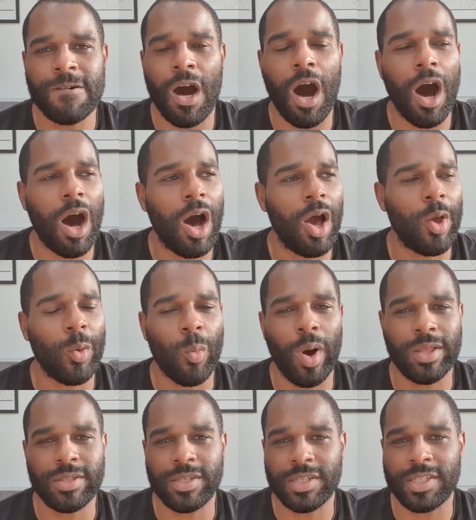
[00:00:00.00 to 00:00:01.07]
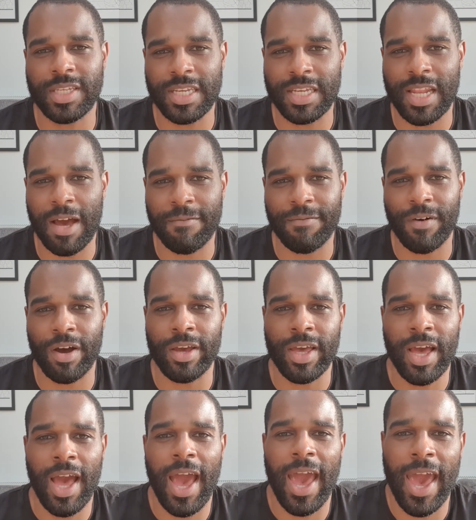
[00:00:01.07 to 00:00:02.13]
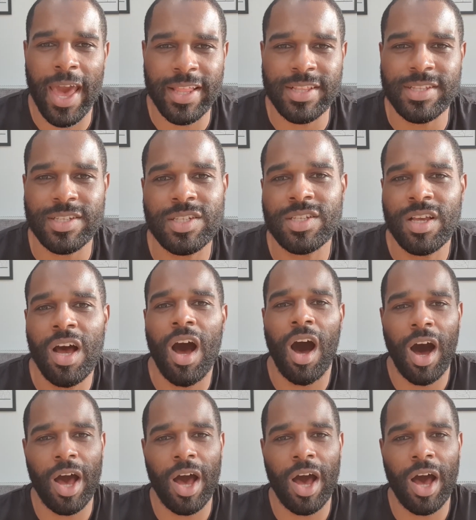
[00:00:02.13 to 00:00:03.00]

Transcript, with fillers: I want to see that fight. Hence,